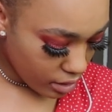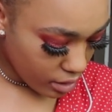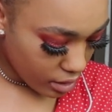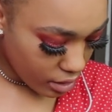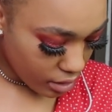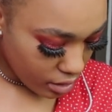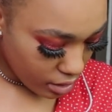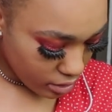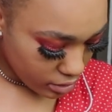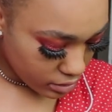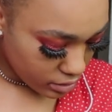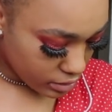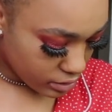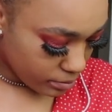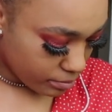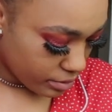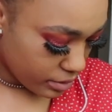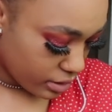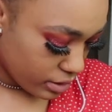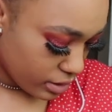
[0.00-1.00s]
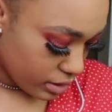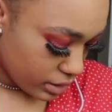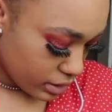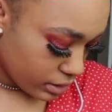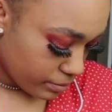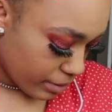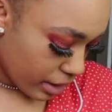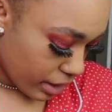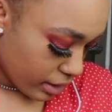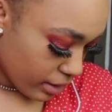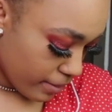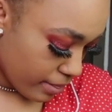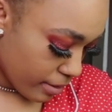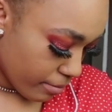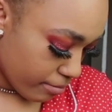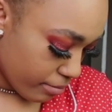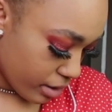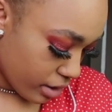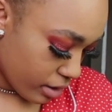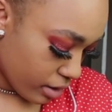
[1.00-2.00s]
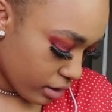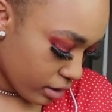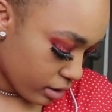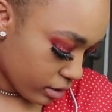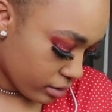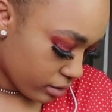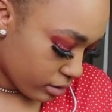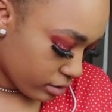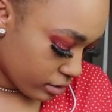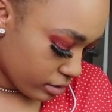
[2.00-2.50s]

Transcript: Okay, just put this back in the box.